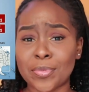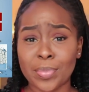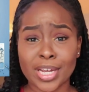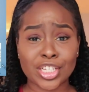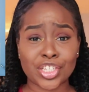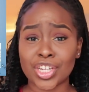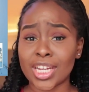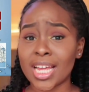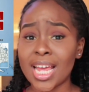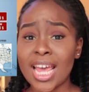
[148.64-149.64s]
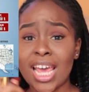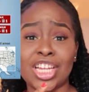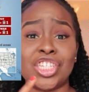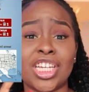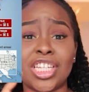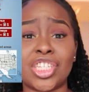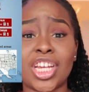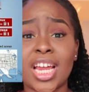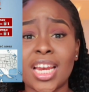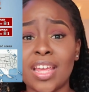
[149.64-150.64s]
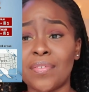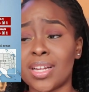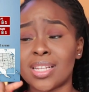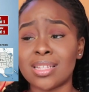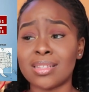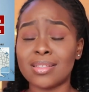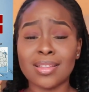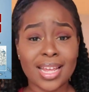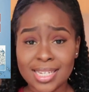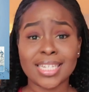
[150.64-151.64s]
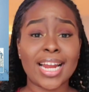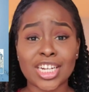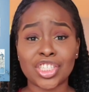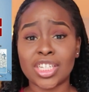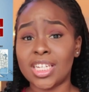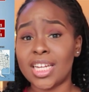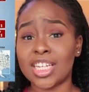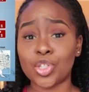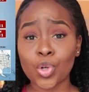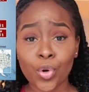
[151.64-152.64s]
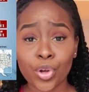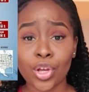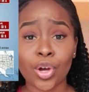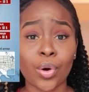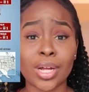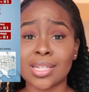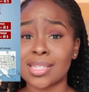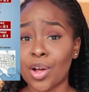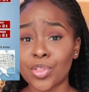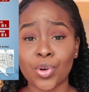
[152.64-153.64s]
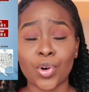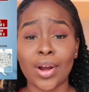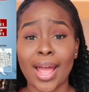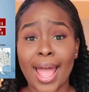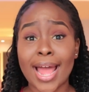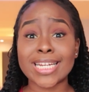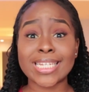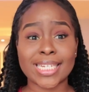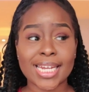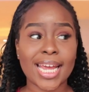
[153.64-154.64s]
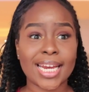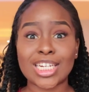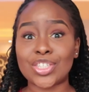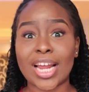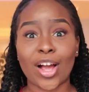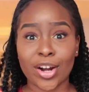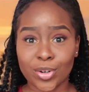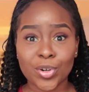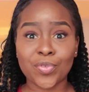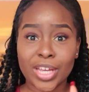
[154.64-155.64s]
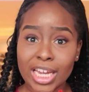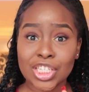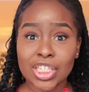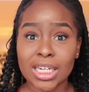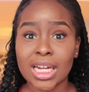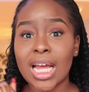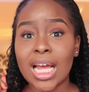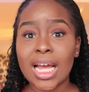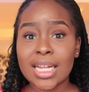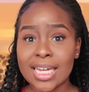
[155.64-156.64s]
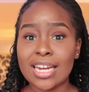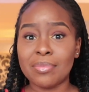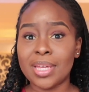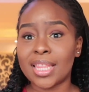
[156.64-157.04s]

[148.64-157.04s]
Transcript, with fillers: in Beijing, in Shenzhen, even internationally in Tokyo, in South Korea, and today literally I got a notification telling